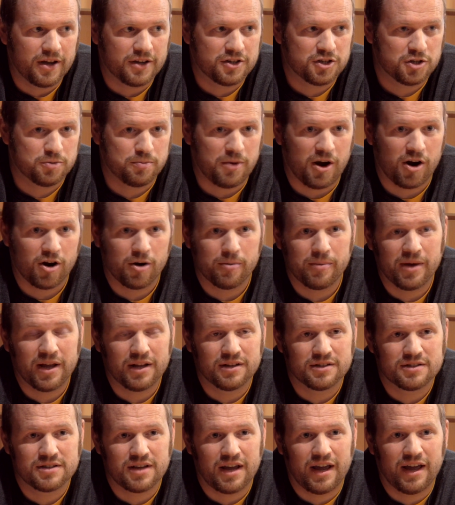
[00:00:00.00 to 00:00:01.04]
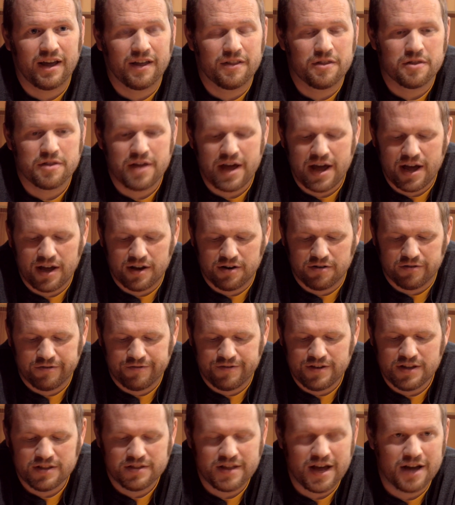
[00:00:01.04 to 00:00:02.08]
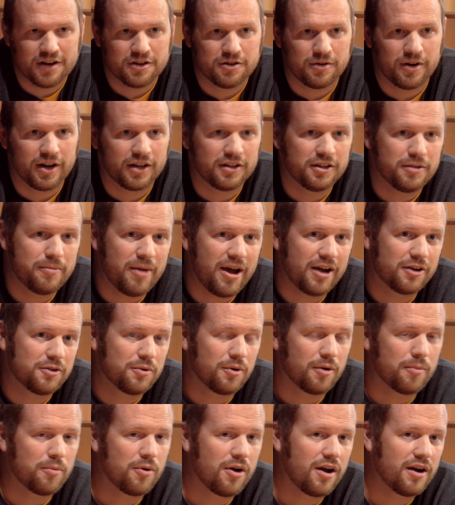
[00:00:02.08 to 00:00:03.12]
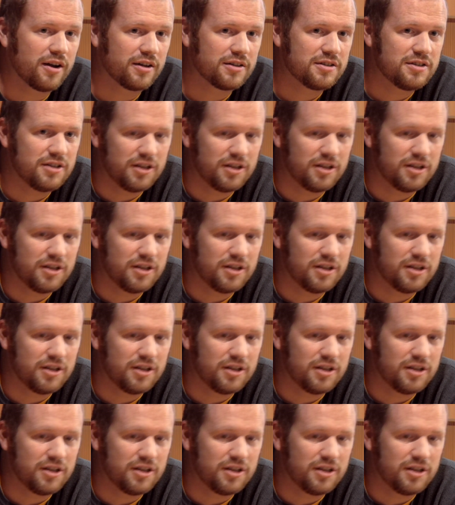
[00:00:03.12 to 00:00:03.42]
experiment and then feed that directly back to our product